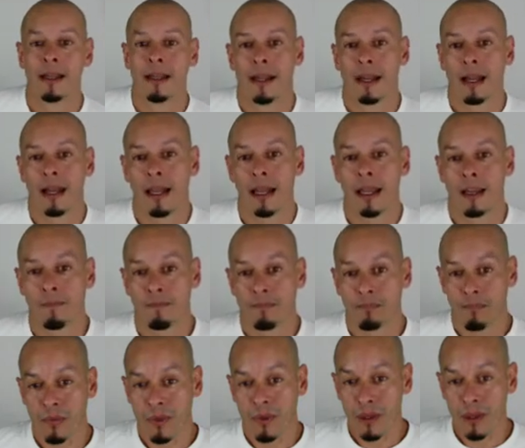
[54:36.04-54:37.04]
like,
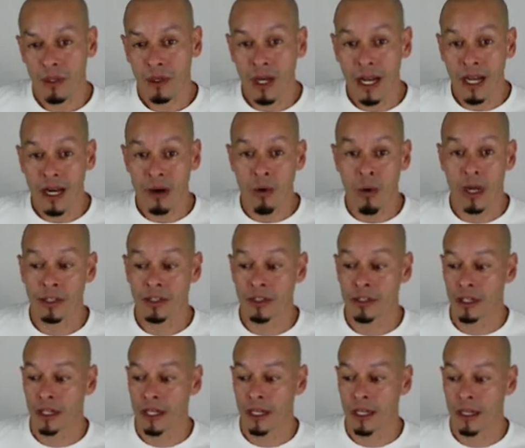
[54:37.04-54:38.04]
you got to
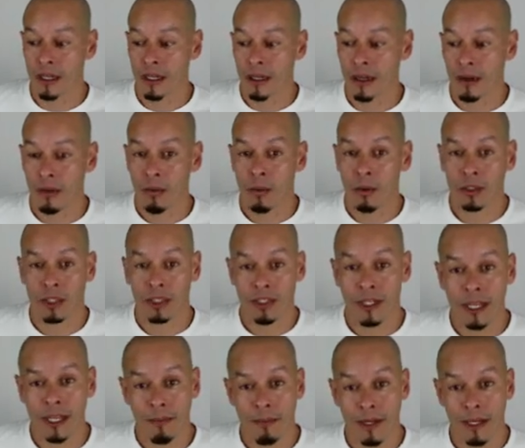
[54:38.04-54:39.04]
question like, well,
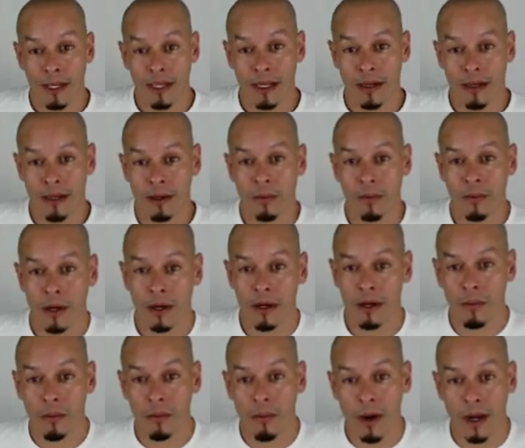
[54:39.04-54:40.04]
shit, man, like what
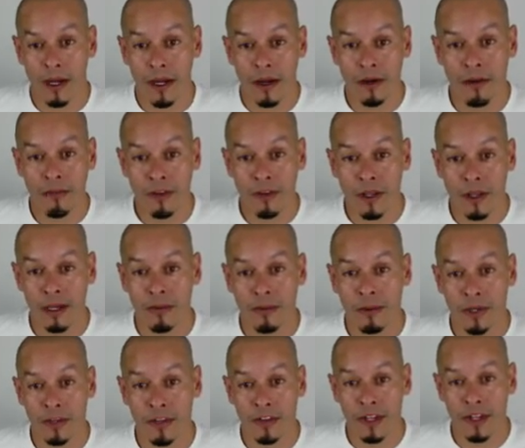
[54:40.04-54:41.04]
are you going to feel like when
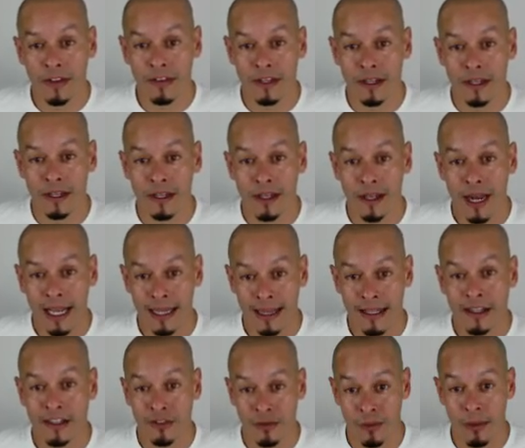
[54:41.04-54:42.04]
you're 60 at
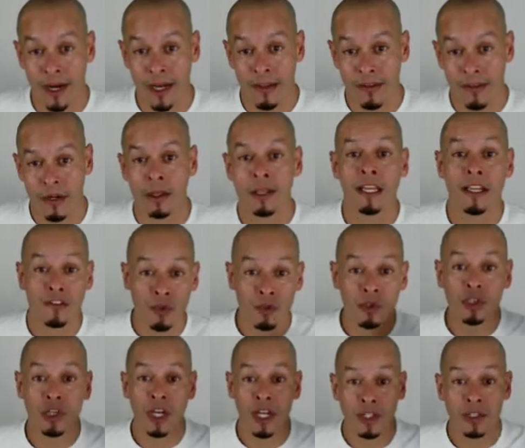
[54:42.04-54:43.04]
this rate, unless you
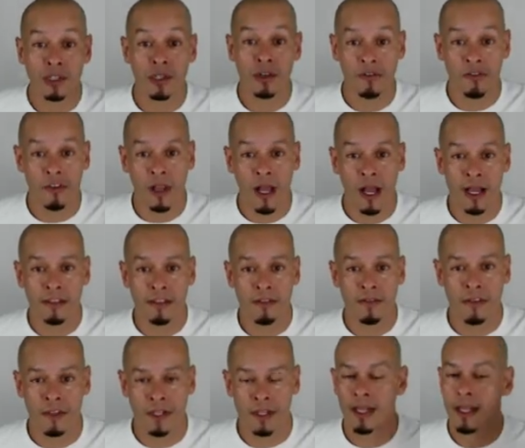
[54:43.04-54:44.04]
change your
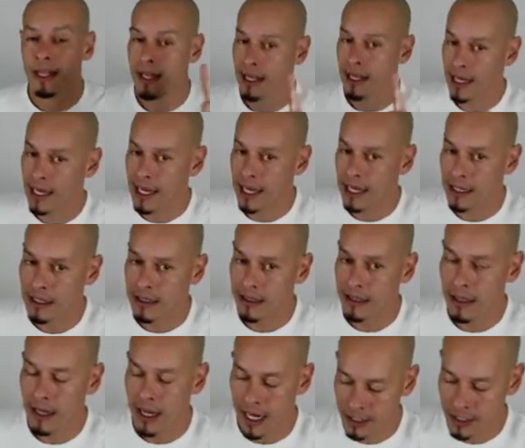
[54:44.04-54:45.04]
philosophy? And
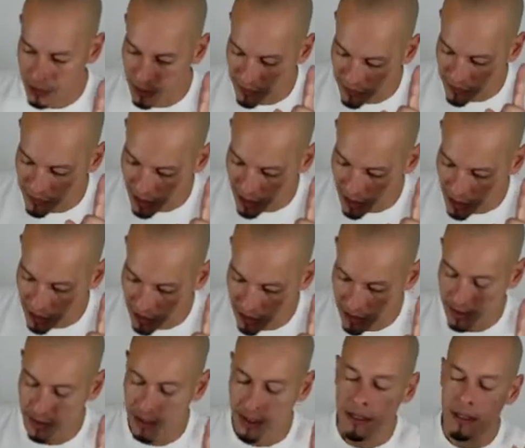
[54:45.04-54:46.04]
I should say
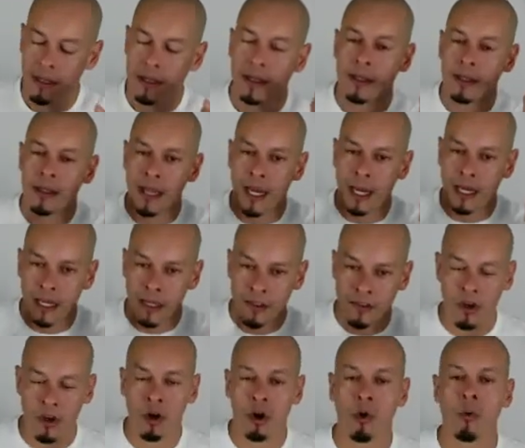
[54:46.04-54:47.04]
that
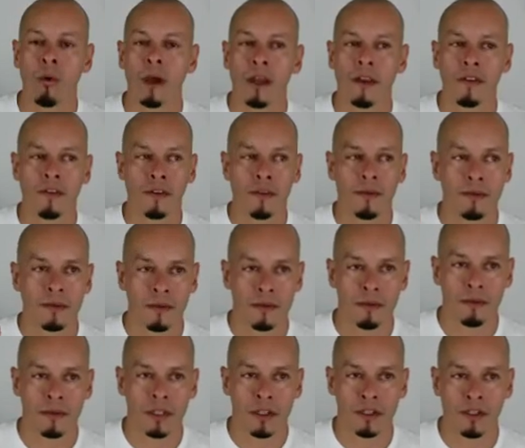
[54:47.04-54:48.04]

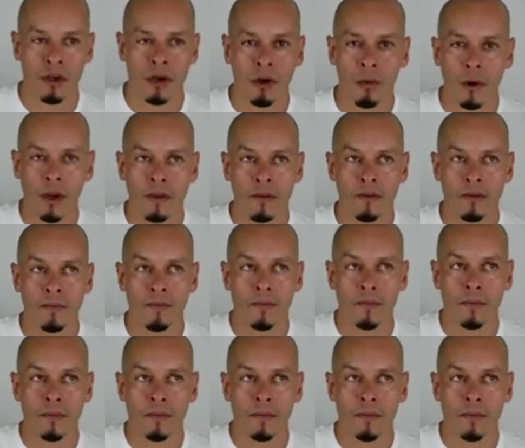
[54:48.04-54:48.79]
there's always